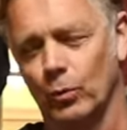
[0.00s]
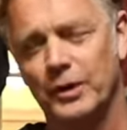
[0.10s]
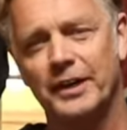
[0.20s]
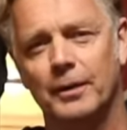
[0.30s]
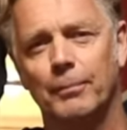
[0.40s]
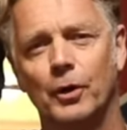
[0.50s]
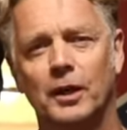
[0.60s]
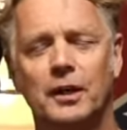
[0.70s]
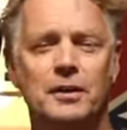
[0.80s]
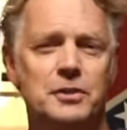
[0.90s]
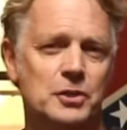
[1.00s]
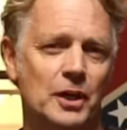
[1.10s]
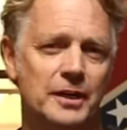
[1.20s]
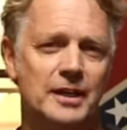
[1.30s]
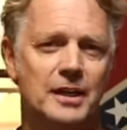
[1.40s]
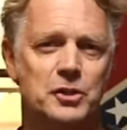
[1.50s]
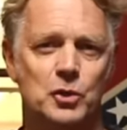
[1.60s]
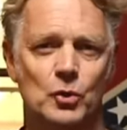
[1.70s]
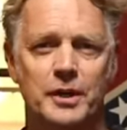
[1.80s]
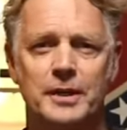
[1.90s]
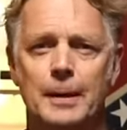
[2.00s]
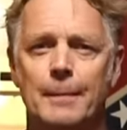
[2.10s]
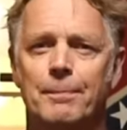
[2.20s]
reading a book, studying history.